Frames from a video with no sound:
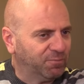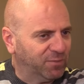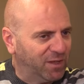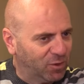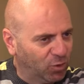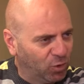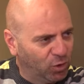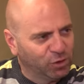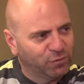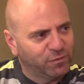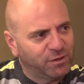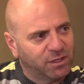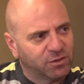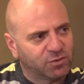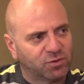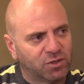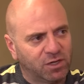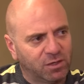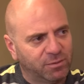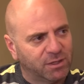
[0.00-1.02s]
And all of that
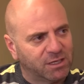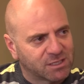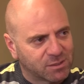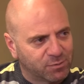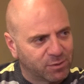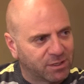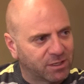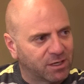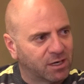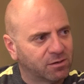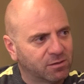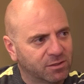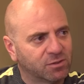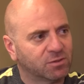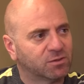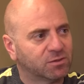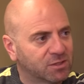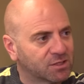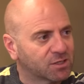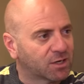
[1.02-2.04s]
trauma has been carried
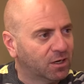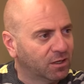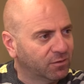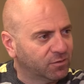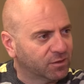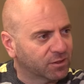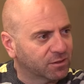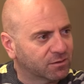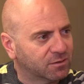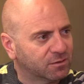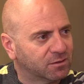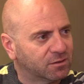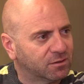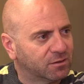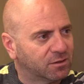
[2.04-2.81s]
into this conflict,